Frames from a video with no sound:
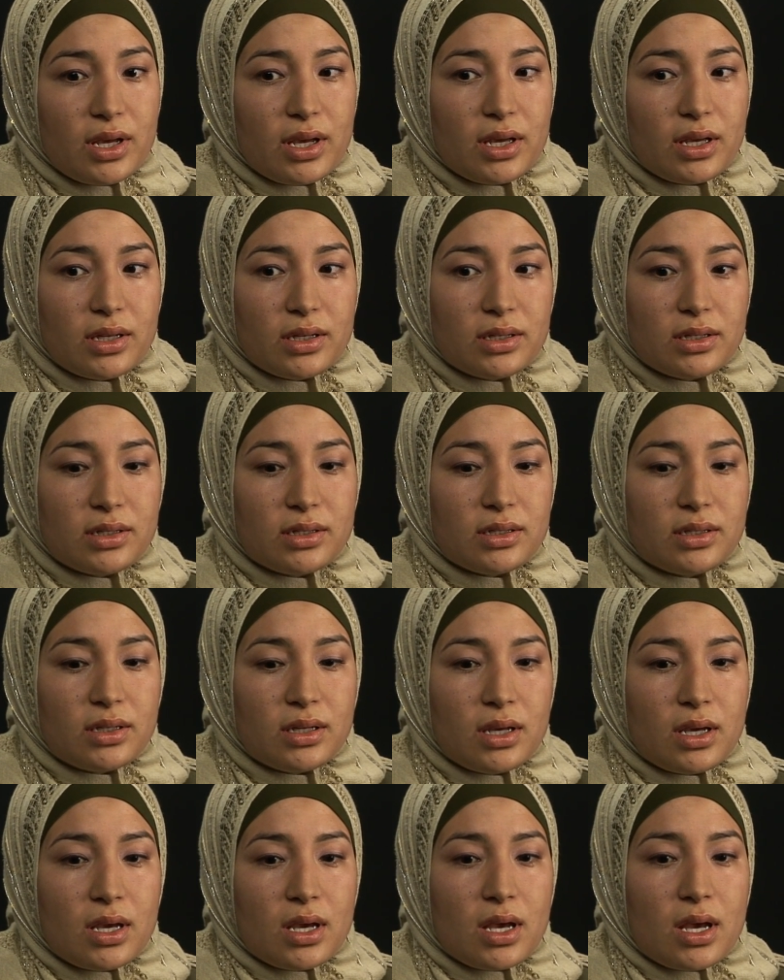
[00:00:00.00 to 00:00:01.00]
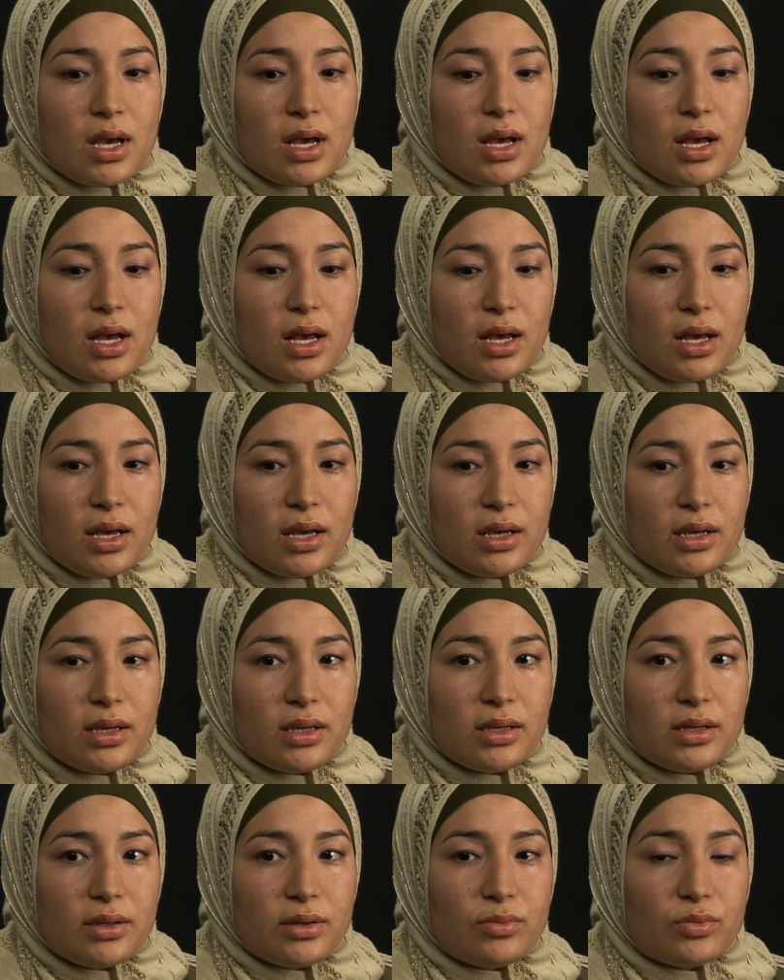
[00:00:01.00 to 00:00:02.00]
And
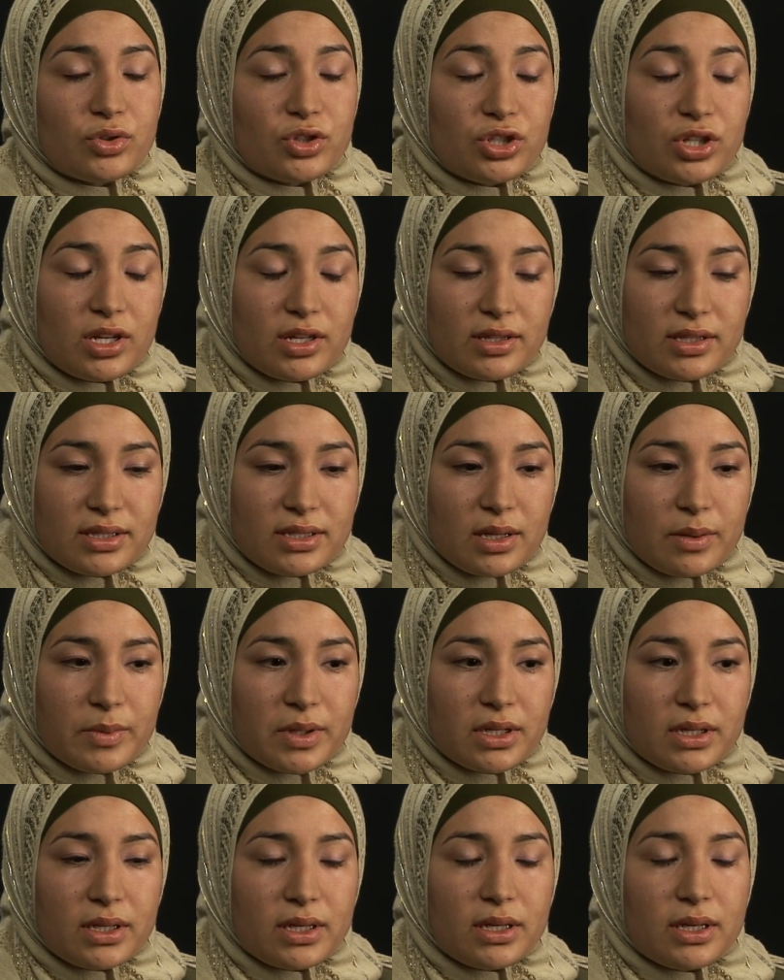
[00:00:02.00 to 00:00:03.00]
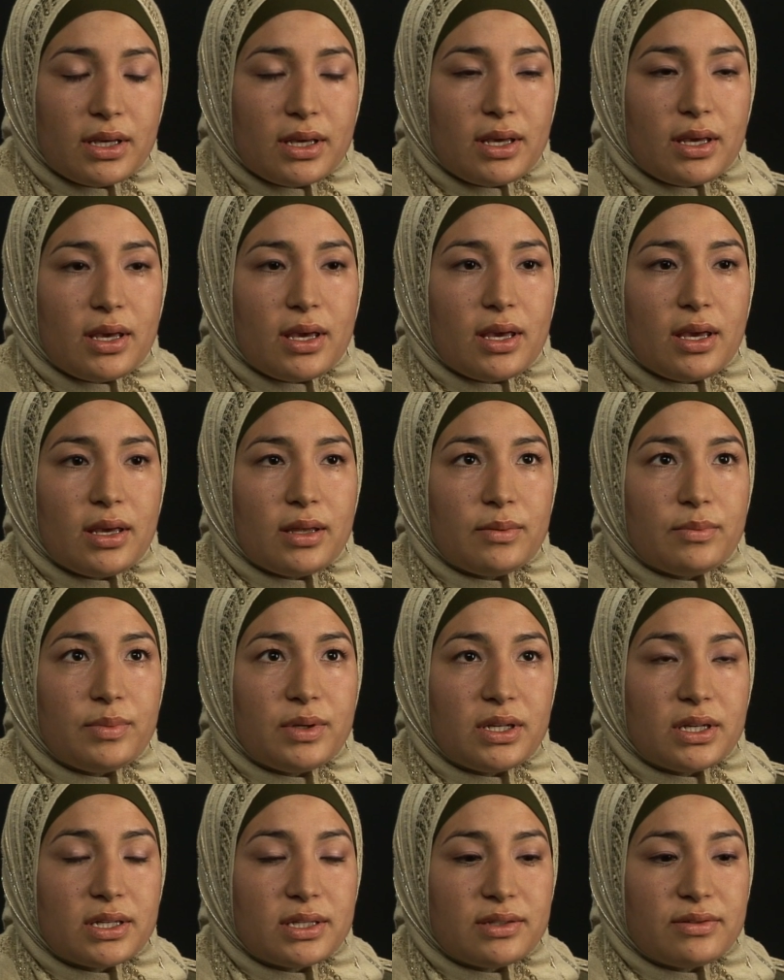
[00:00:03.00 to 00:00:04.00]
I was shot in the stomach, and
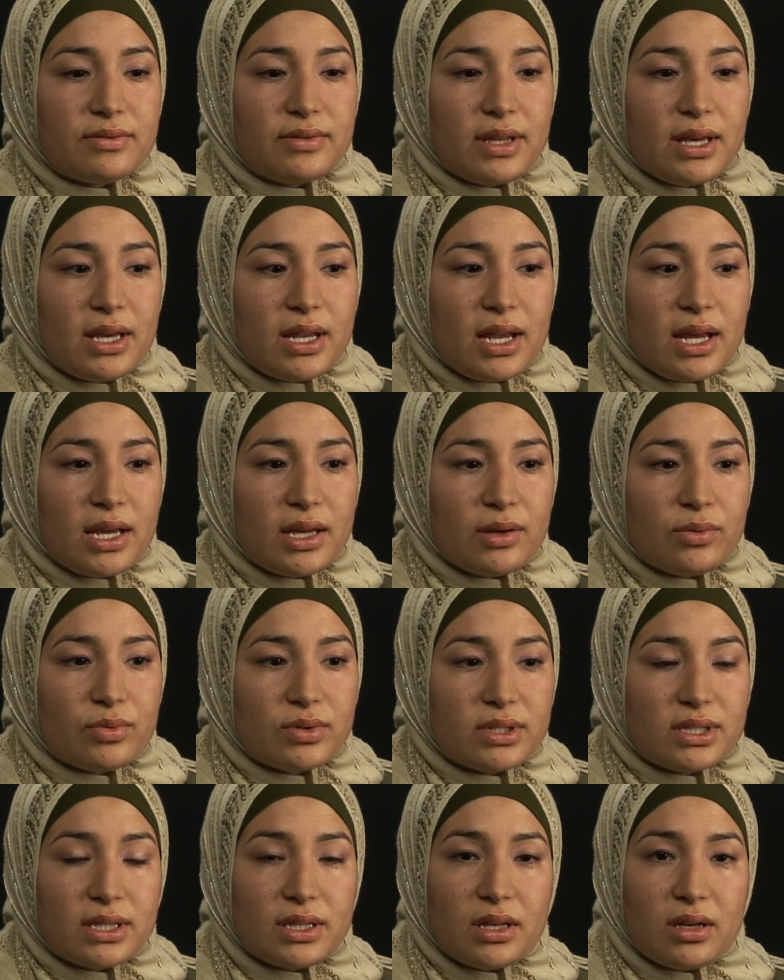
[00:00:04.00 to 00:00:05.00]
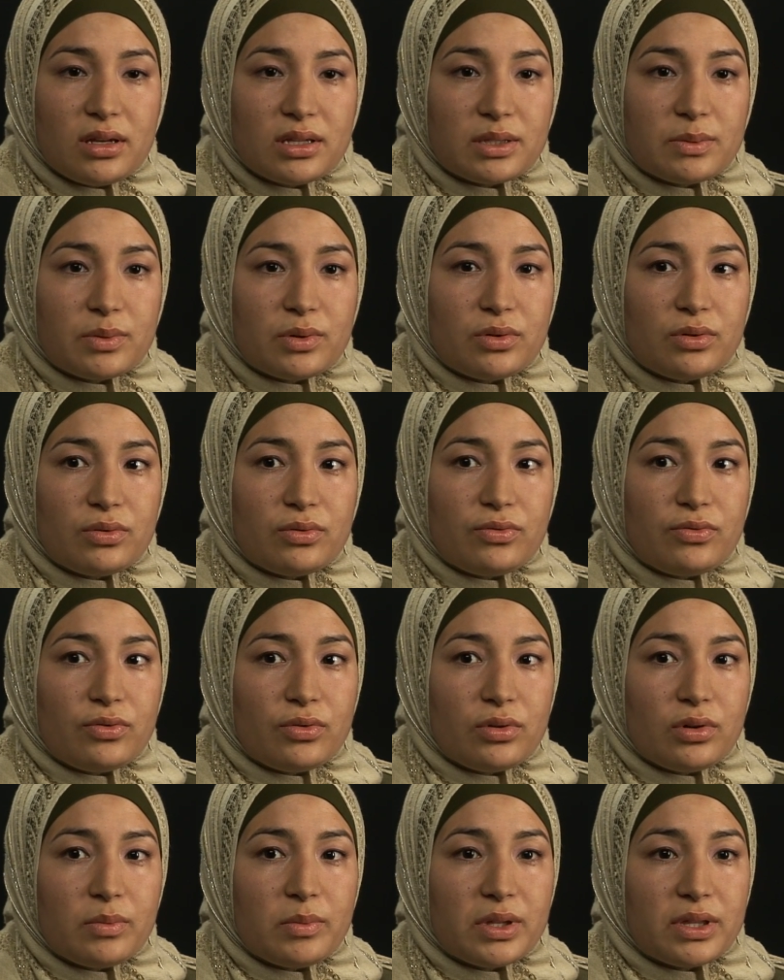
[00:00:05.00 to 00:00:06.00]
because of that, I was in the hospital
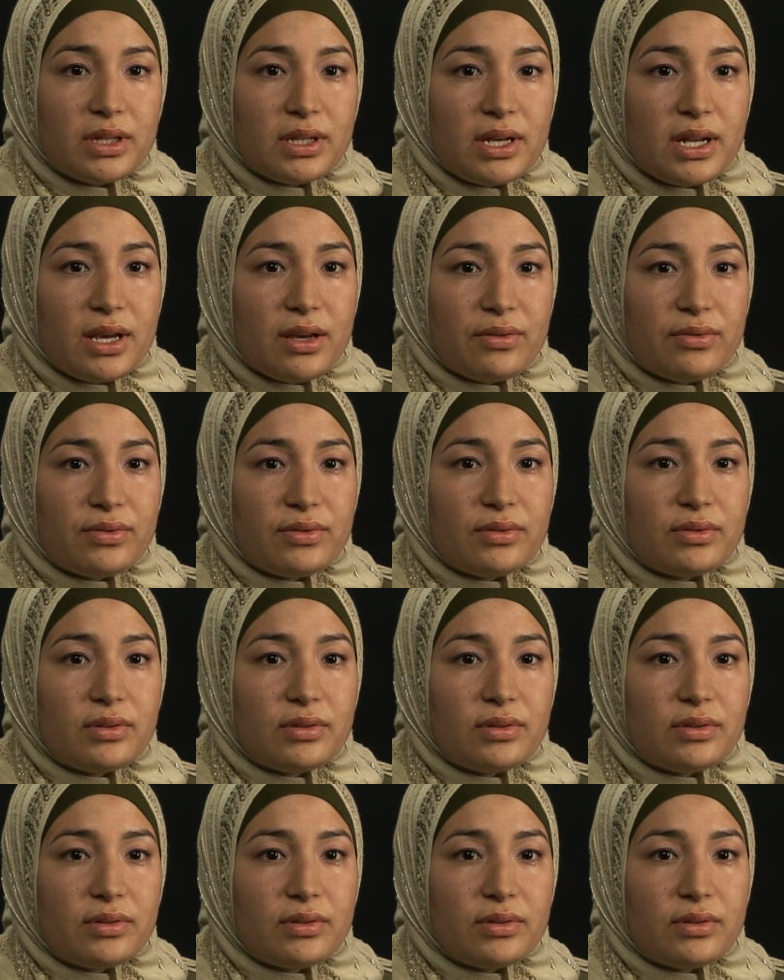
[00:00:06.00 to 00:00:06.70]
for a month and a half.